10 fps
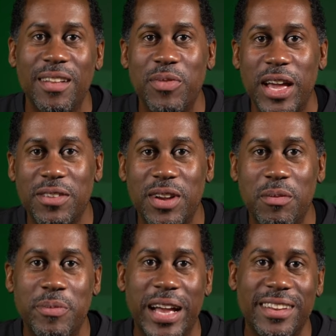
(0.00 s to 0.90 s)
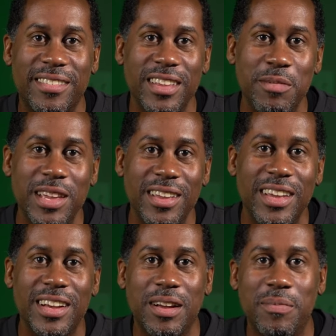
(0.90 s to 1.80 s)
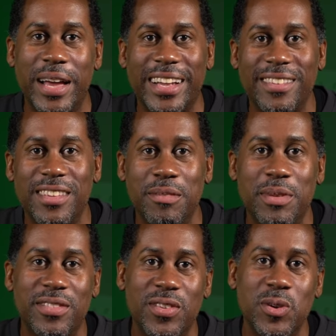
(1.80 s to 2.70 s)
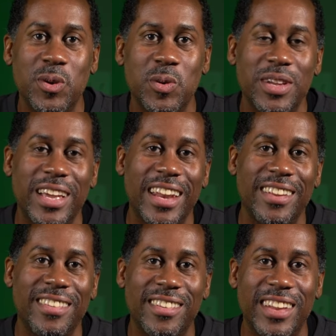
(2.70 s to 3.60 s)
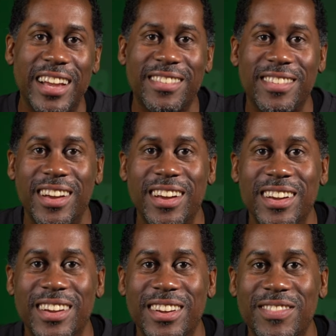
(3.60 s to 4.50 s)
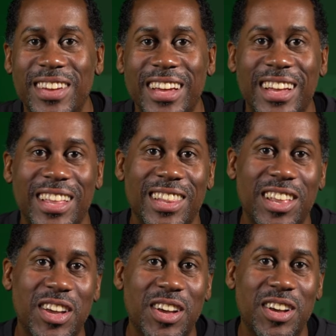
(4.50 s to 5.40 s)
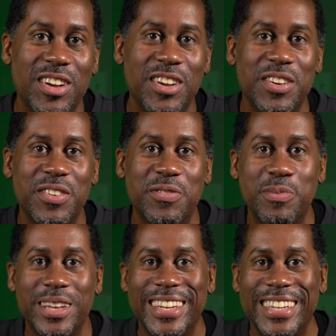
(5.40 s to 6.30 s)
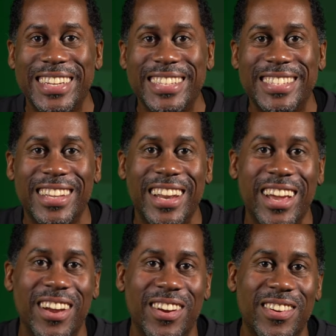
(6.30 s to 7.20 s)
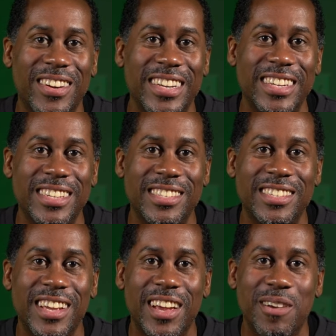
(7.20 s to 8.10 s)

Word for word: Thanks for coming back to see me. Come back and see me soon. And until next time, love, peace, and hair grease.